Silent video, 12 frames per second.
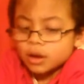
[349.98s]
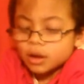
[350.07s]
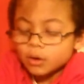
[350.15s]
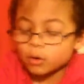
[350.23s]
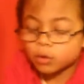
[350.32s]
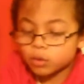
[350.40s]

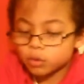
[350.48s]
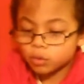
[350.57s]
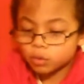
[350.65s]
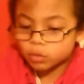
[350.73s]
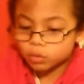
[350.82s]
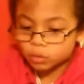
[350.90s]
So what
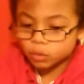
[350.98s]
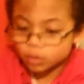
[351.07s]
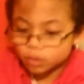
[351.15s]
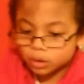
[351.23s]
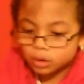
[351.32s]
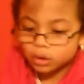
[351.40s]
happened last
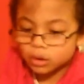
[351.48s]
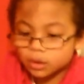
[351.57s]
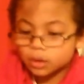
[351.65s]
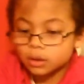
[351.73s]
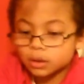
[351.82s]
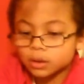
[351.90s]
time? I can't
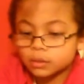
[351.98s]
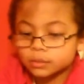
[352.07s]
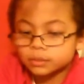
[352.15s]
remember.